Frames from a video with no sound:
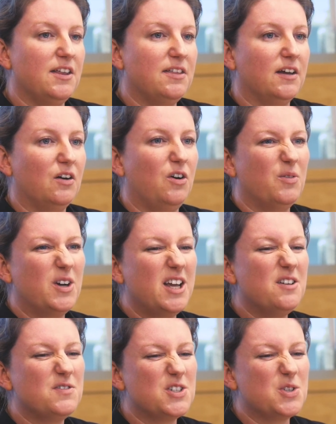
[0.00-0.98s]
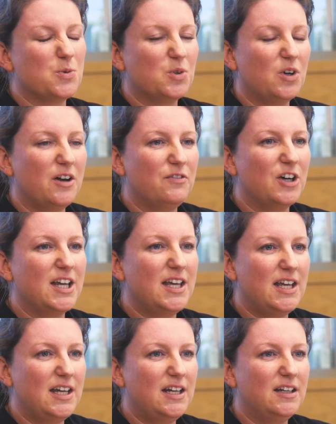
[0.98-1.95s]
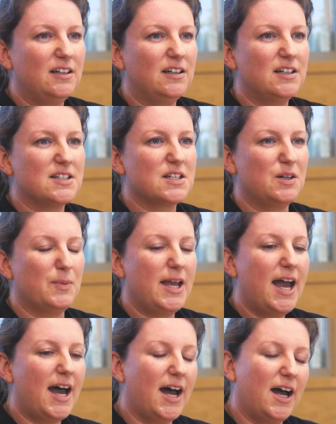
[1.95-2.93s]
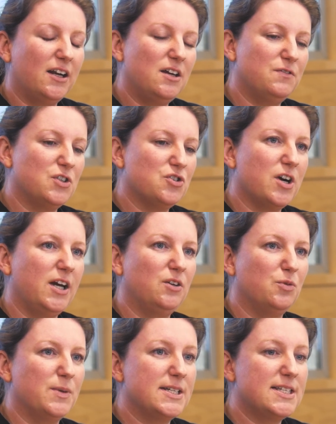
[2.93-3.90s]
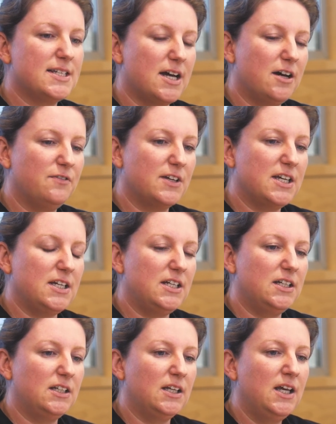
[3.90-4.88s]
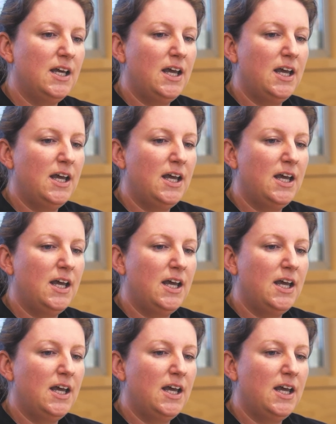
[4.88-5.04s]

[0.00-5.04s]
think, oh, I'm going to have to do it all over again, it's going to be hard, I have to train all my staff again.